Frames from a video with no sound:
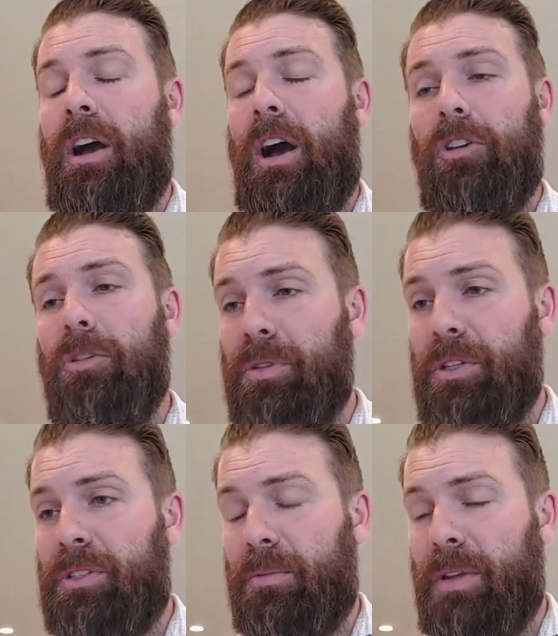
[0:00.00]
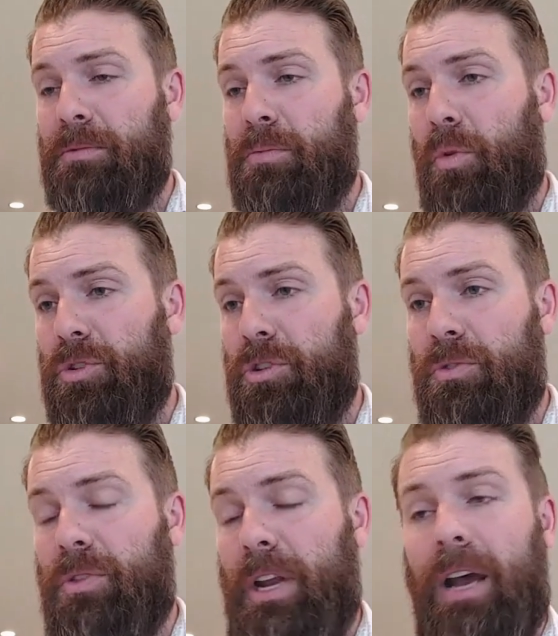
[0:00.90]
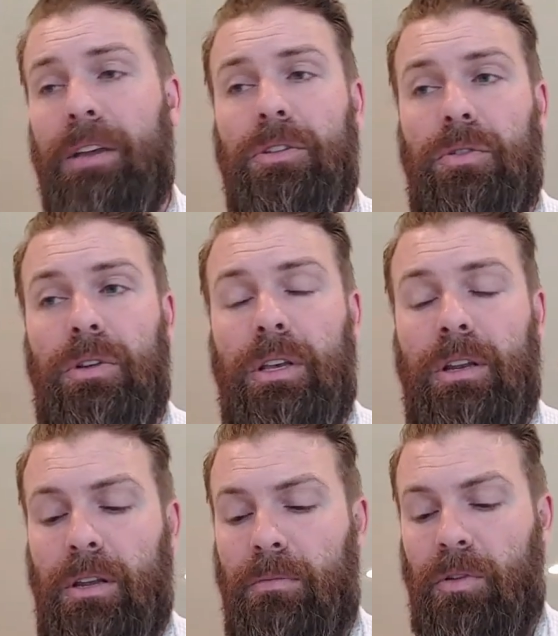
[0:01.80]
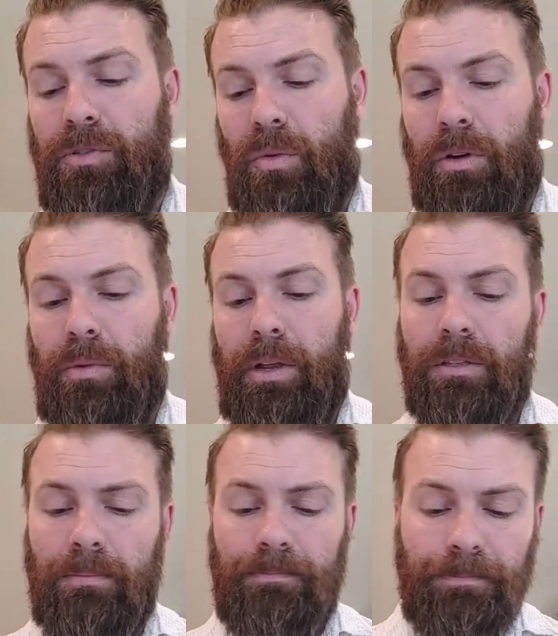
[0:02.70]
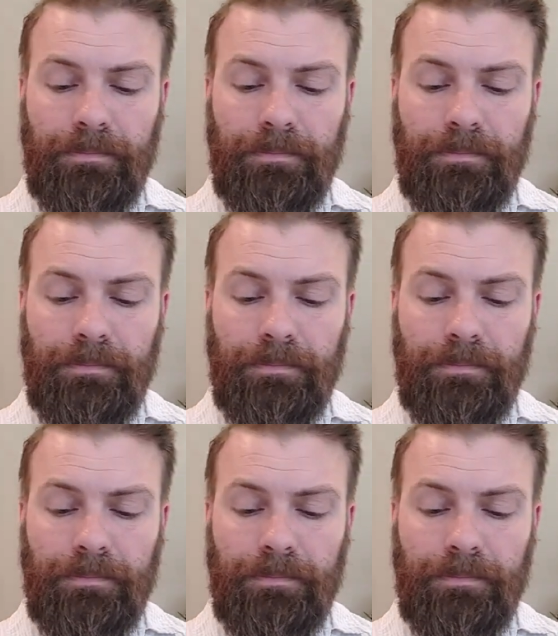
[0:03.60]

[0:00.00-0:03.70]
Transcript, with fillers: arguably sometimes more to do than I do in, in most work weeks.